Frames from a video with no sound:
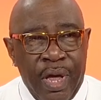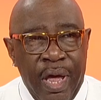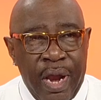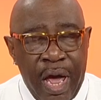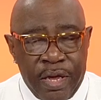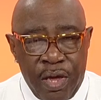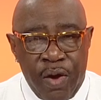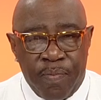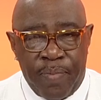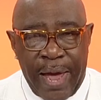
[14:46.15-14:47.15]
and our
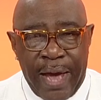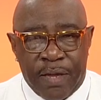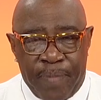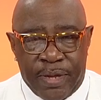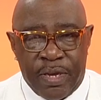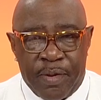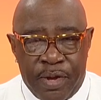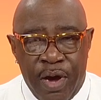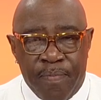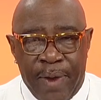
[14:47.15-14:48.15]
young black, especially
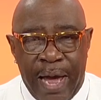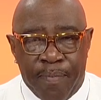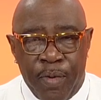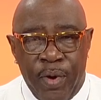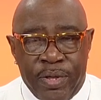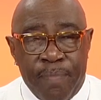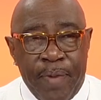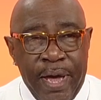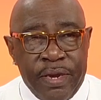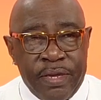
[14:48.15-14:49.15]
young black boys, are
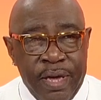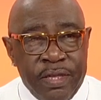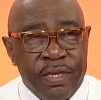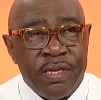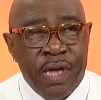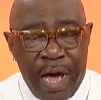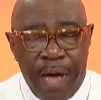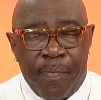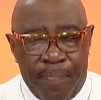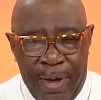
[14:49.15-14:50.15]
paying attention, are
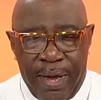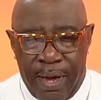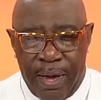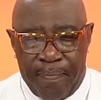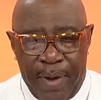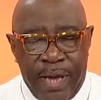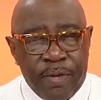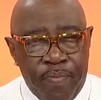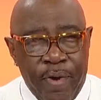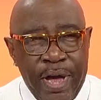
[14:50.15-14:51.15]
uh, pay, uh, paying the
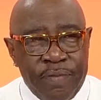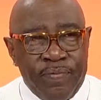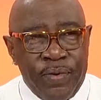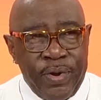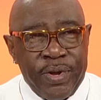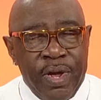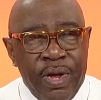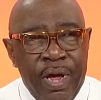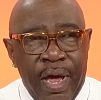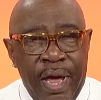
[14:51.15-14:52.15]
price for
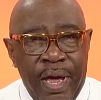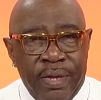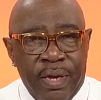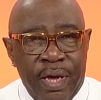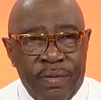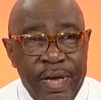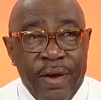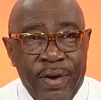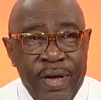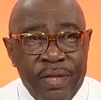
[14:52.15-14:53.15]
it. And uh, there
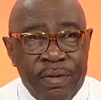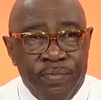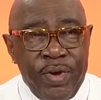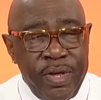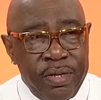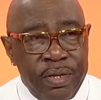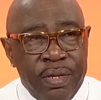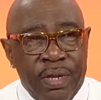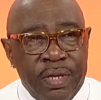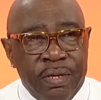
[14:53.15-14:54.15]
is a reason.
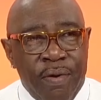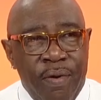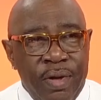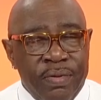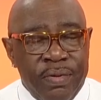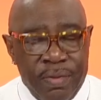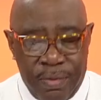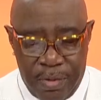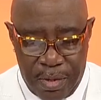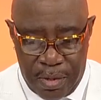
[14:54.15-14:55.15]
Let's go on to
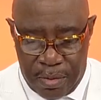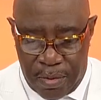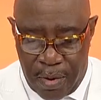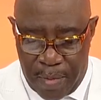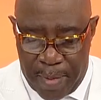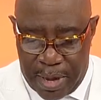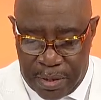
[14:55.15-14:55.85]
talk about